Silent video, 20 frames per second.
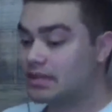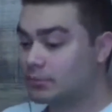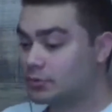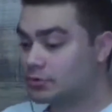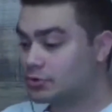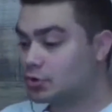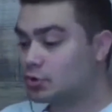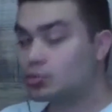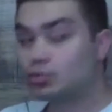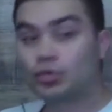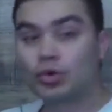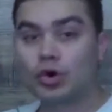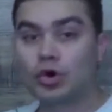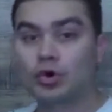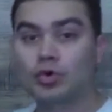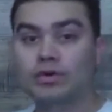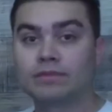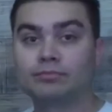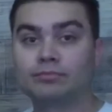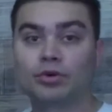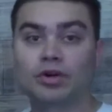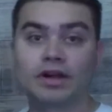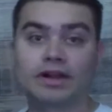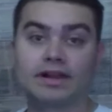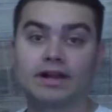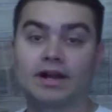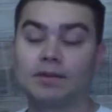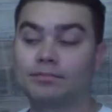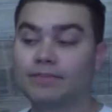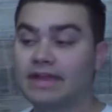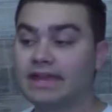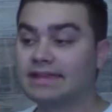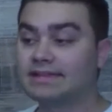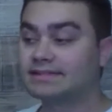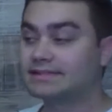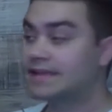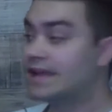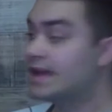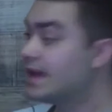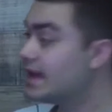able to grow and broaden our
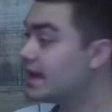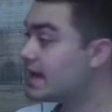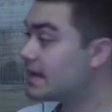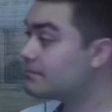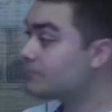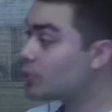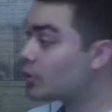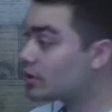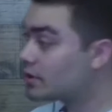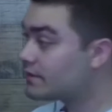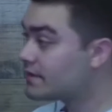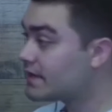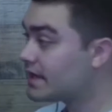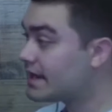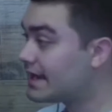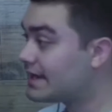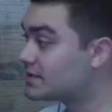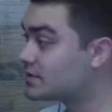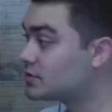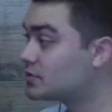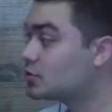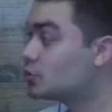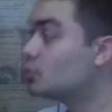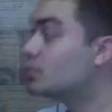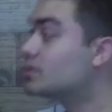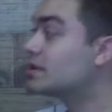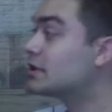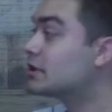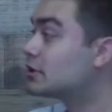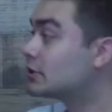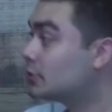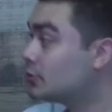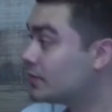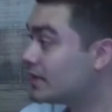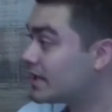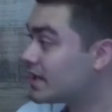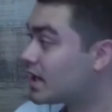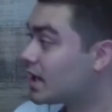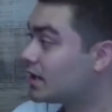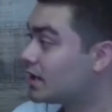base. And part of that has to do with
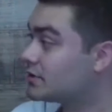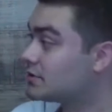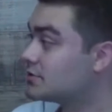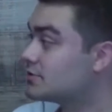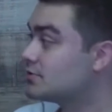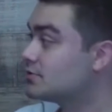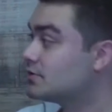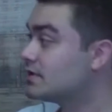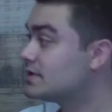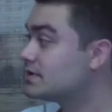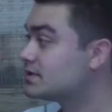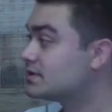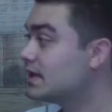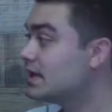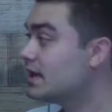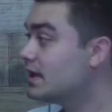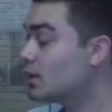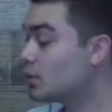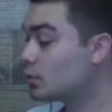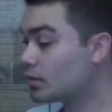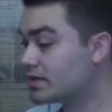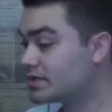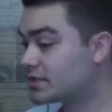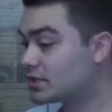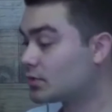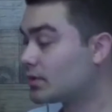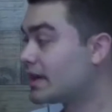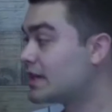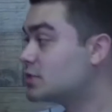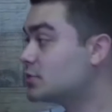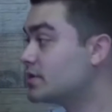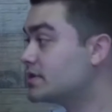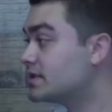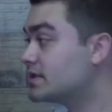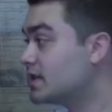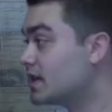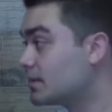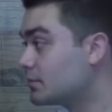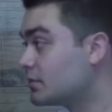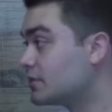including college students, recent graduates,
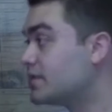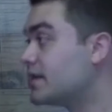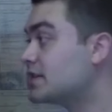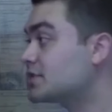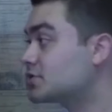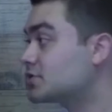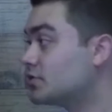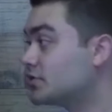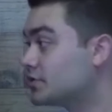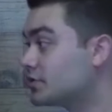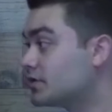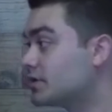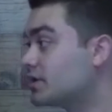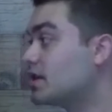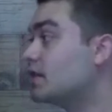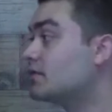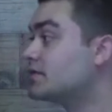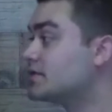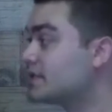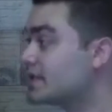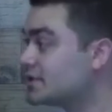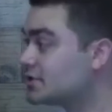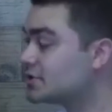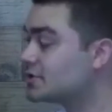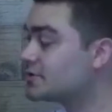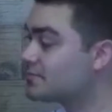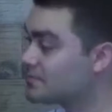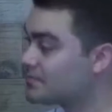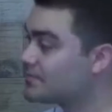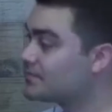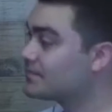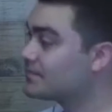and young professionals into the conversation.